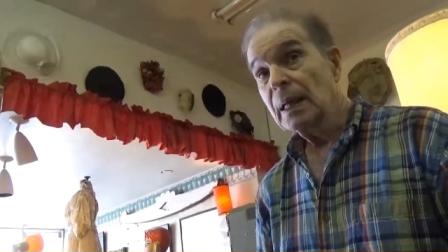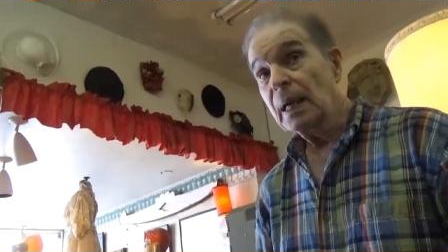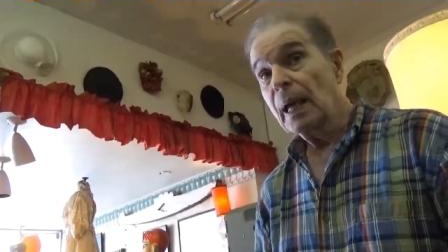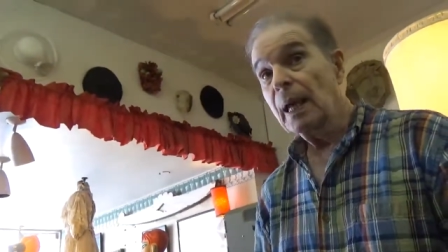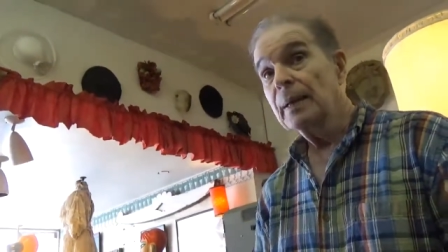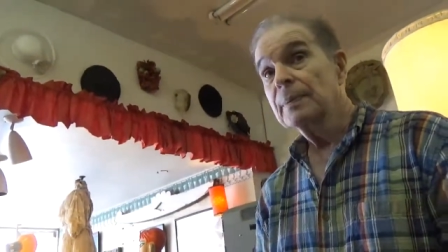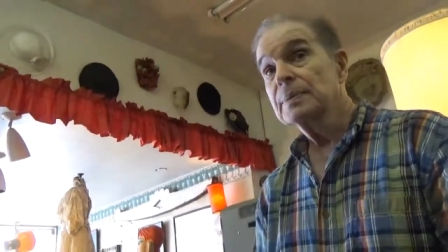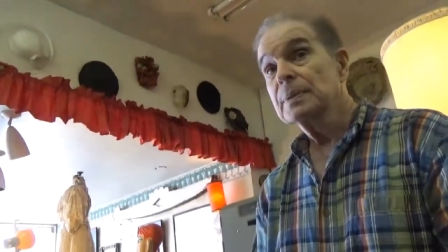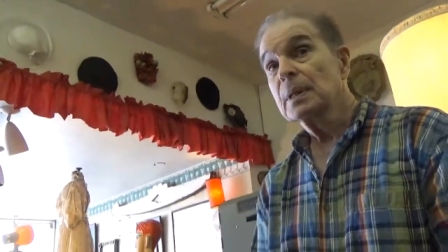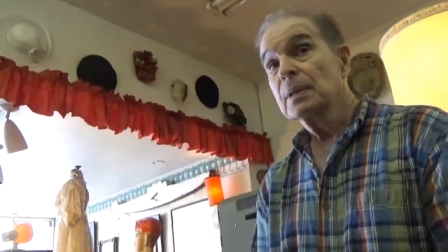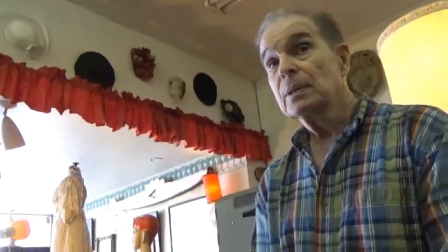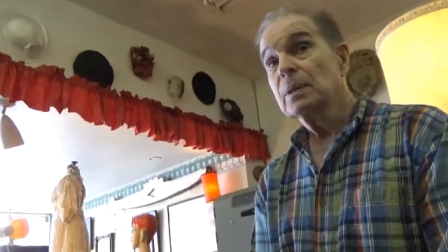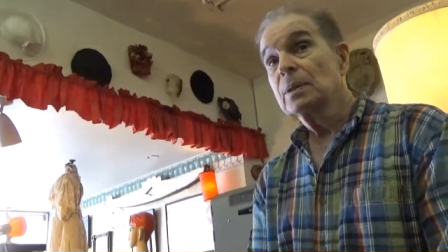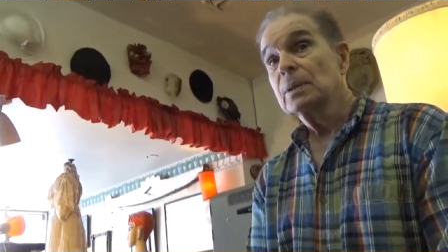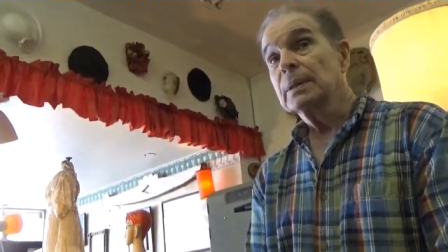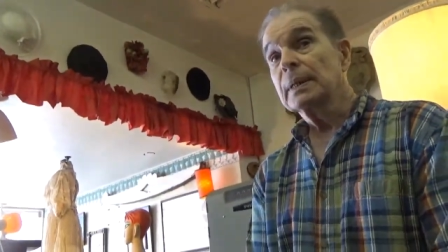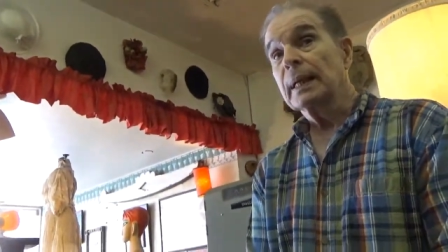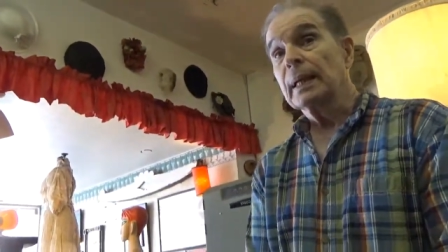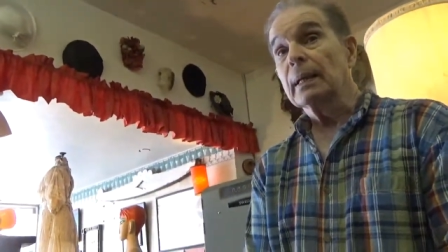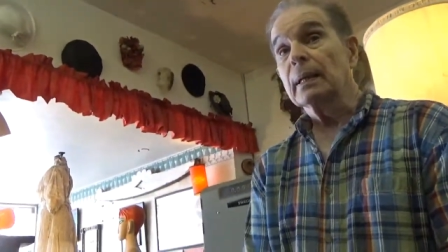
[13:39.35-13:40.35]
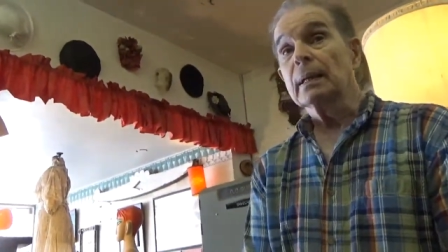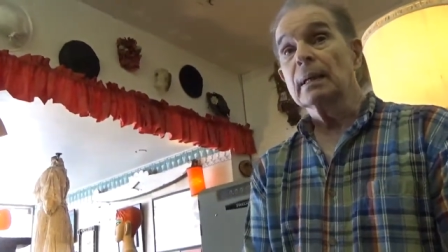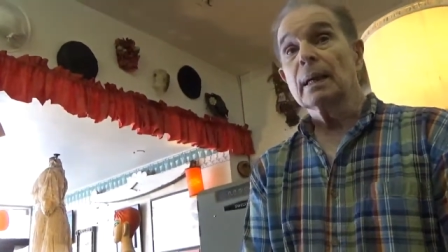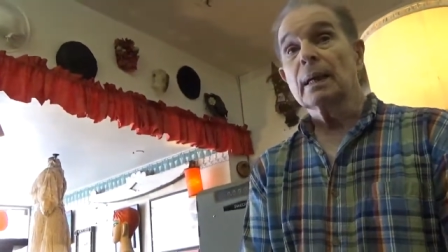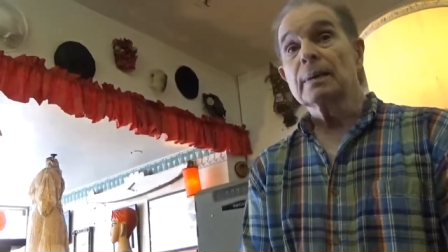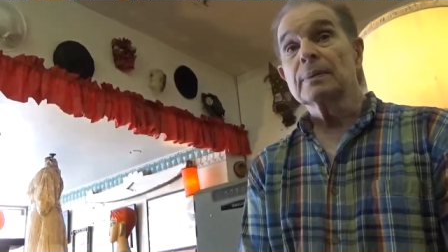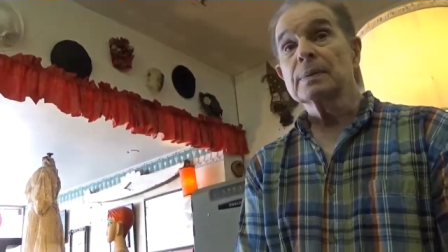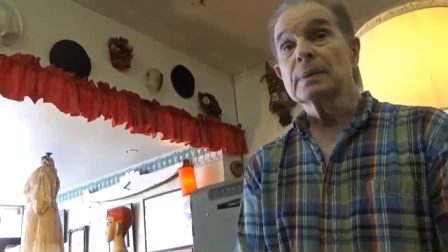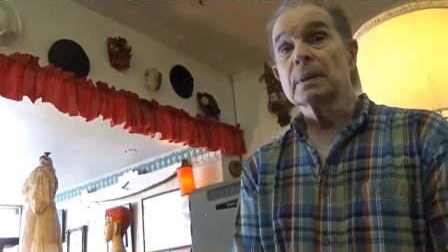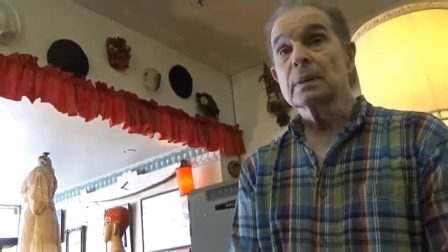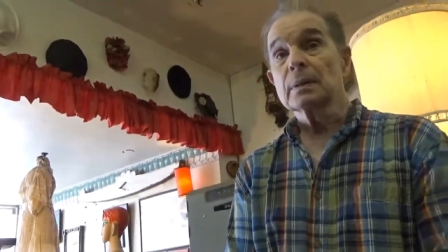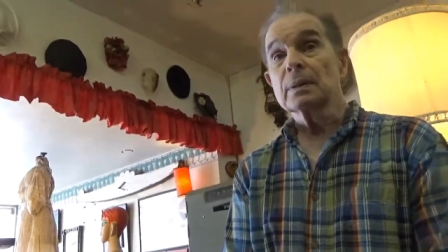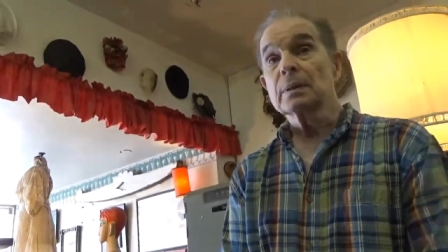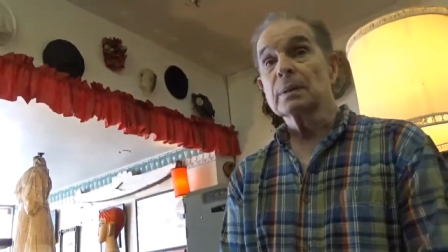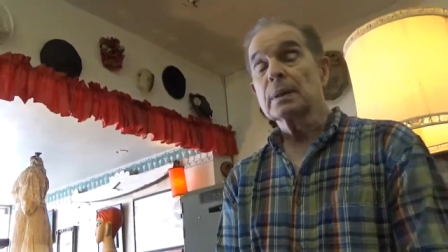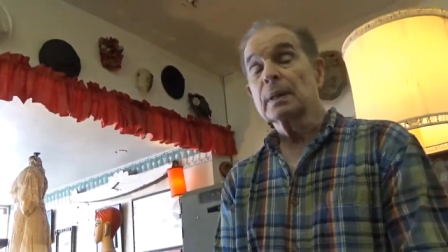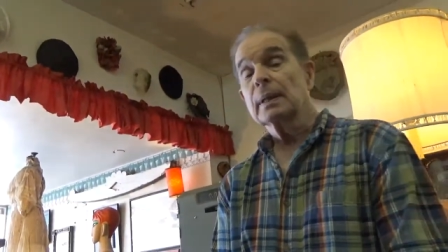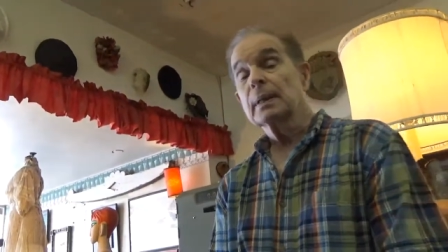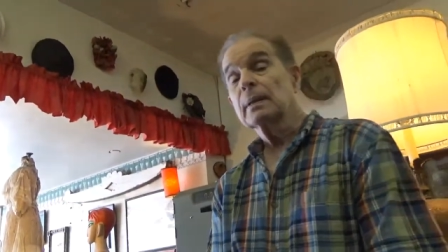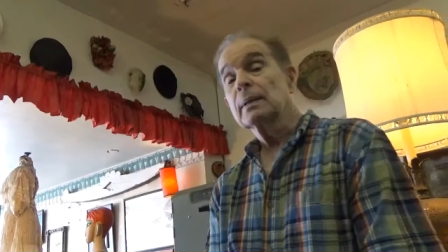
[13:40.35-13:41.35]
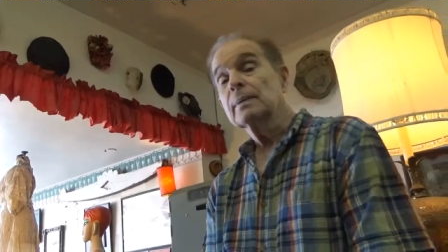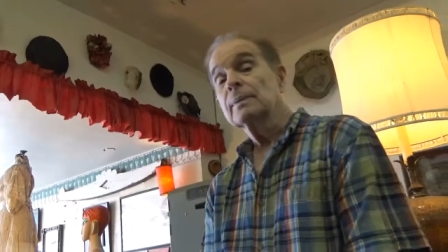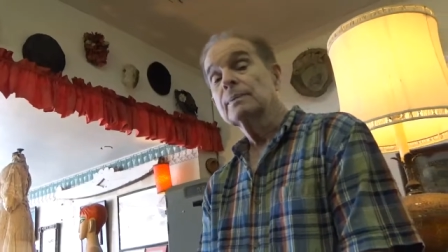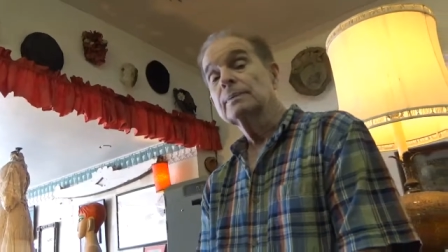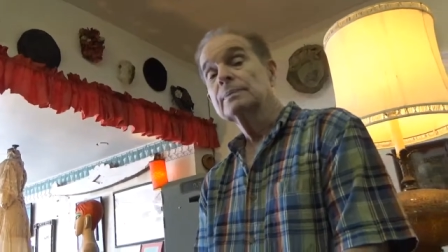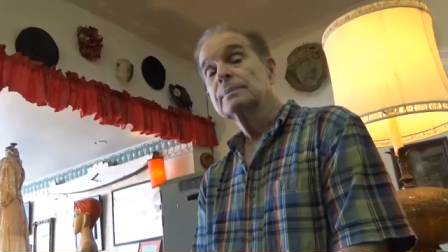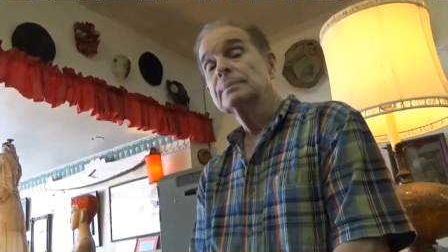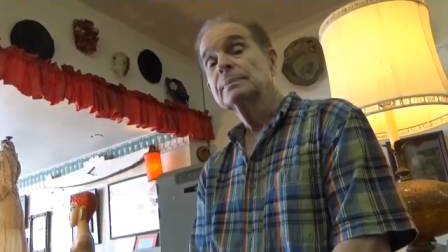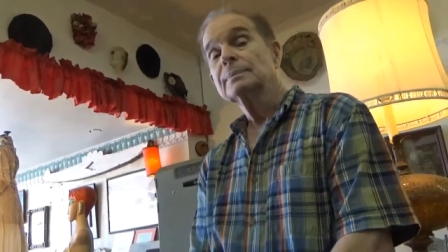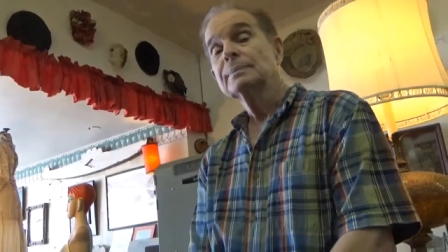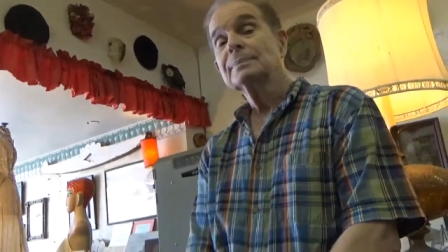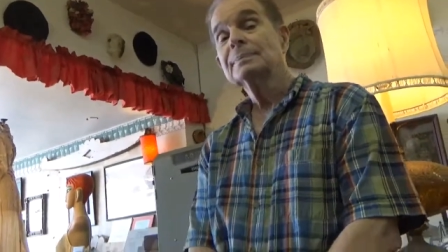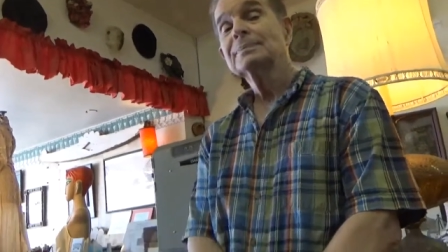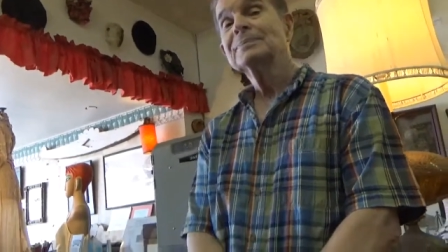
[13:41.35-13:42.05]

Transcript: That's Absolutely. all she had. Absolutely. So